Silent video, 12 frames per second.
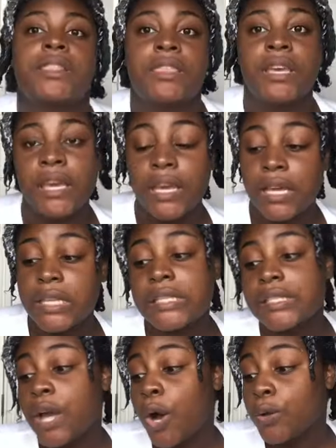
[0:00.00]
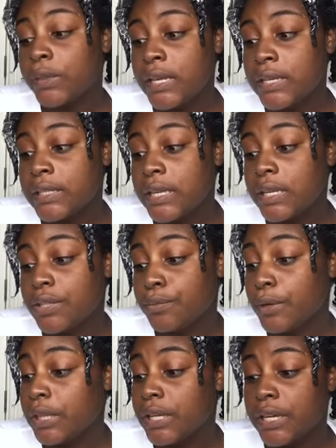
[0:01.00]
thick. So this is
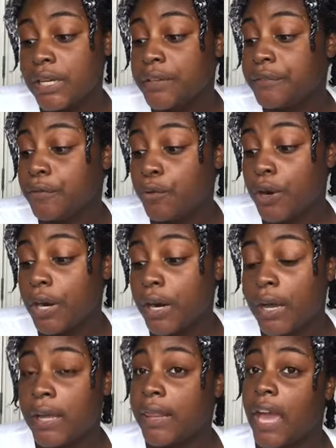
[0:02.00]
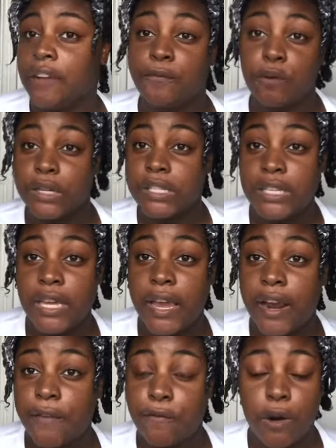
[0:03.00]
really good for like 4C
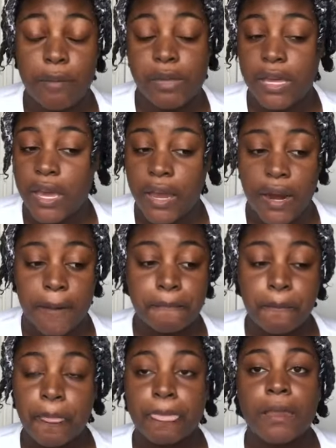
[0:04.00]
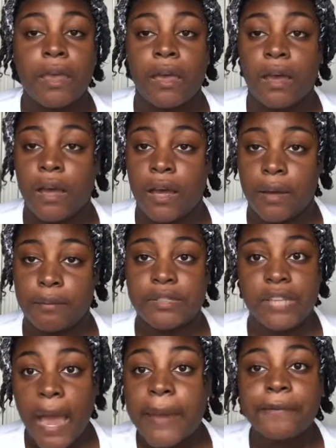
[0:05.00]
hair, 4B hair,
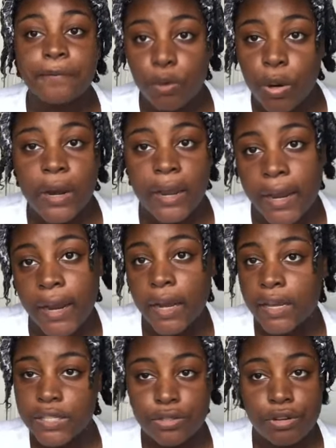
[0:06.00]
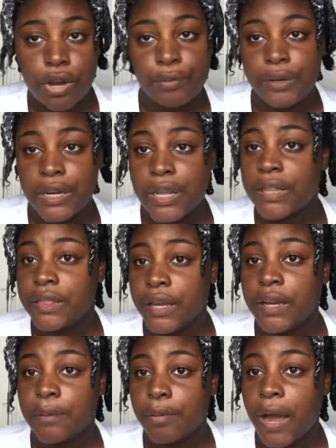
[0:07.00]
type 4 hair, because you know we need
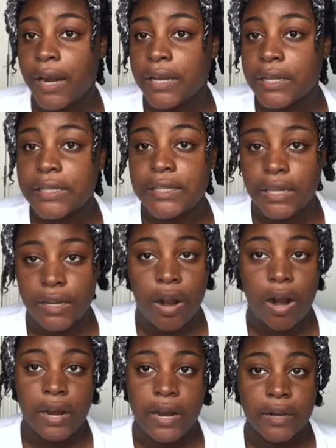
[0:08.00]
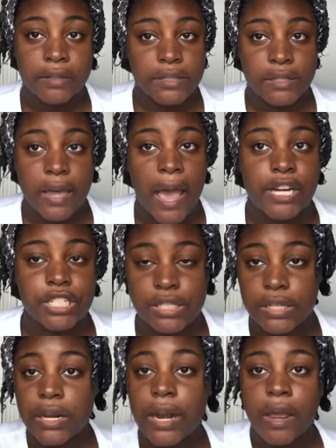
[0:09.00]
thicker products in our hair to actually,